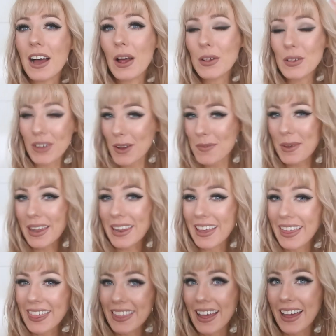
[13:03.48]
out a lot
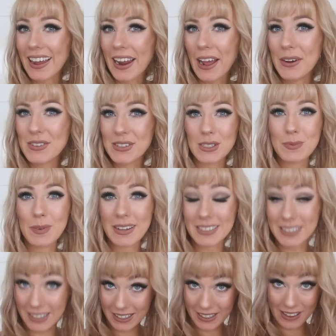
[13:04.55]
better than I was
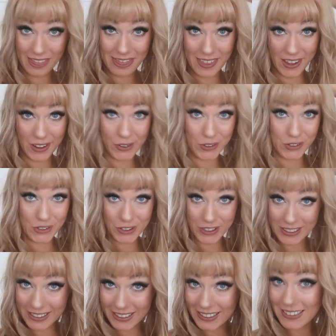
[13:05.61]
expecting, thank
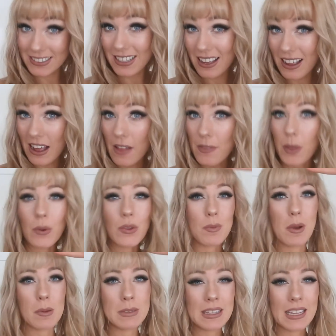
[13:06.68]
goodness. There was a
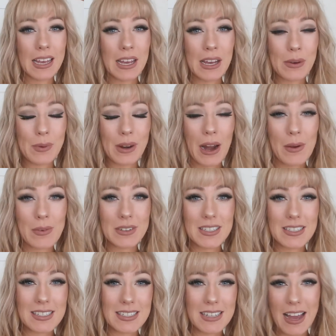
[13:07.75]
moment there when I
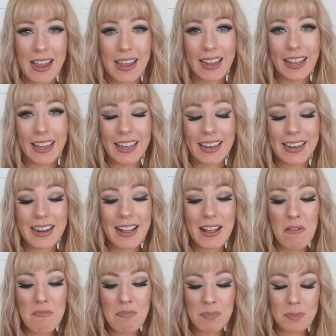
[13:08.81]
was dyeing it
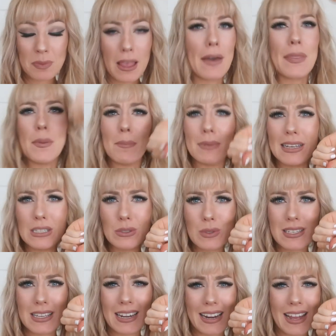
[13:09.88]
and the bleach
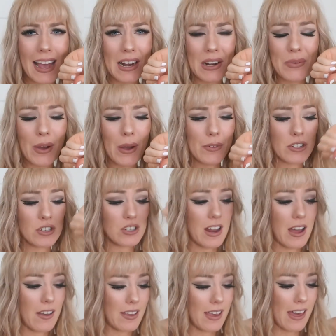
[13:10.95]
was in and I hadn't quite washed it
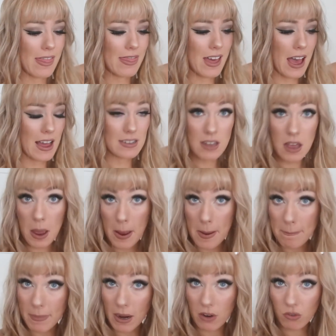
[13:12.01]
out yet, that
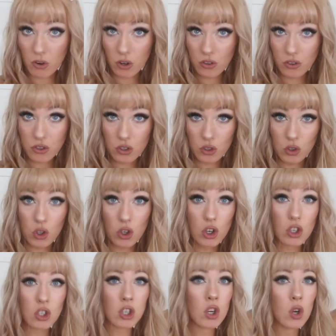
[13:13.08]
my roots
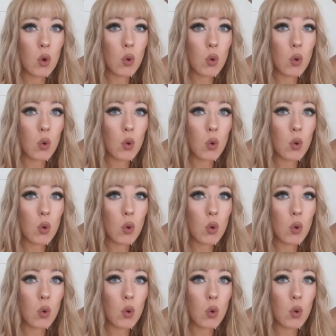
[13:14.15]
looked